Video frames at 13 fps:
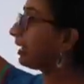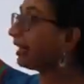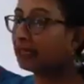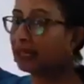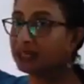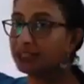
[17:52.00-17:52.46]

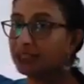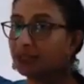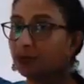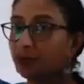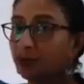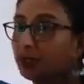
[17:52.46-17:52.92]
attaching
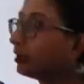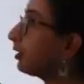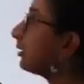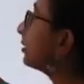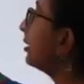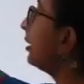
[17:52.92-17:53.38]
it with
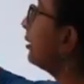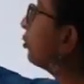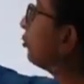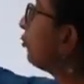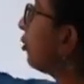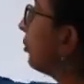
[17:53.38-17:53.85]
it
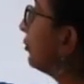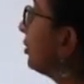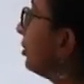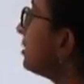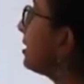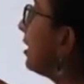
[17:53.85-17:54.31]
to form
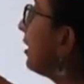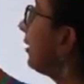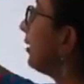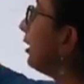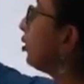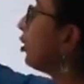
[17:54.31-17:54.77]
this
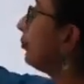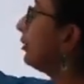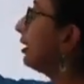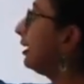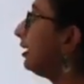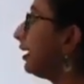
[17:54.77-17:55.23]

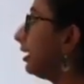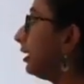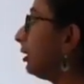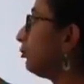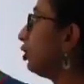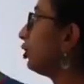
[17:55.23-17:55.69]
recombinant DNA
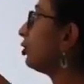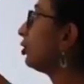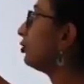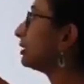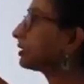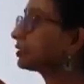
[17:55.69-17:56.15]
molecule.
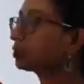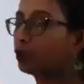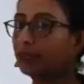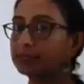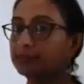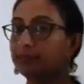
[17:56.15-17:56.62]
This is called
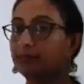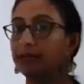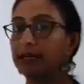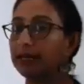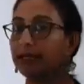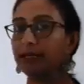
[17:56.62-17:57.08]
as the
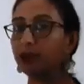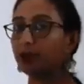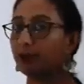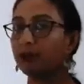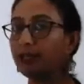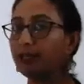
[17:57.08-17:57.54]

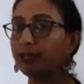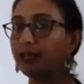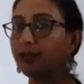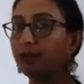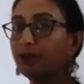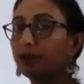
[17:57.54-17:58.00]
recombinant DNA
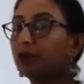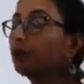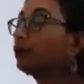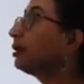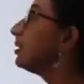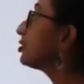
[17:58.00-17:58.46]
molecule.
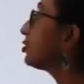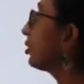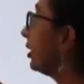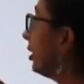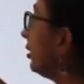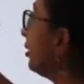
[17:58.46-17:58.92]
So
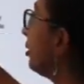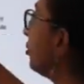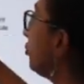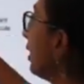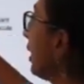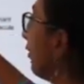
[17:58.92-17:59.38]
here
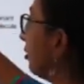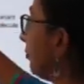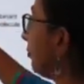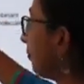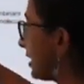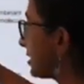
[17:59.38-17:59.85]
we have the
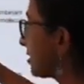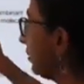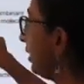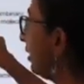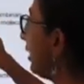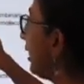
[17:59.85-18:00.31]

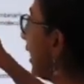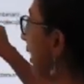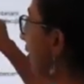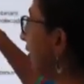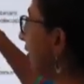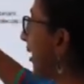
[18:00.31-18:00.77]
plasmid
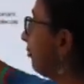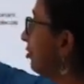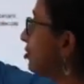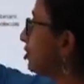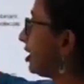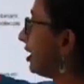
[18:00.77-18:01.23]
and we have
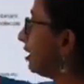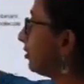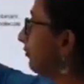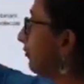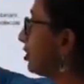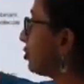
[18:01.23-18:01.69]
the
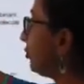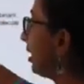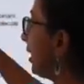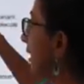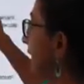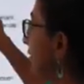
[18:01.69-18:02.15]
gene which we
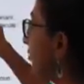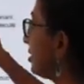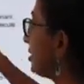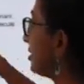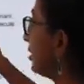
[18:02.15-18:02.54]
are interested